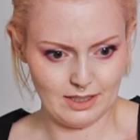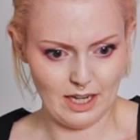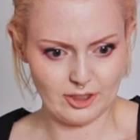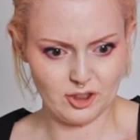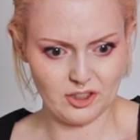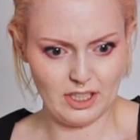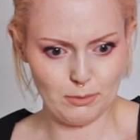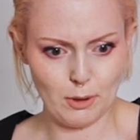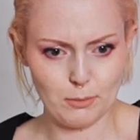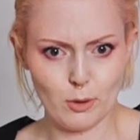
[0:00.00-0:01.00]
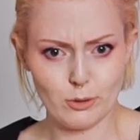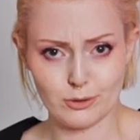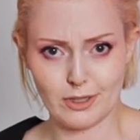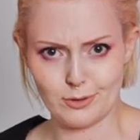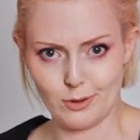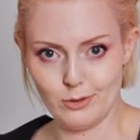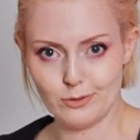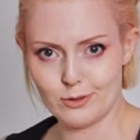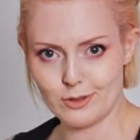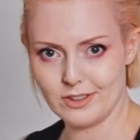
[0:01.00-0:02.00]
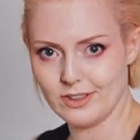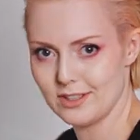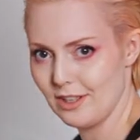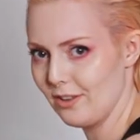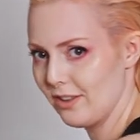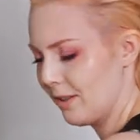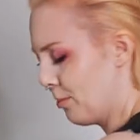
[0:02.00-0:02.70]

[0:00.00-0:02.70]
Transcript: I just need my motorcycle for this look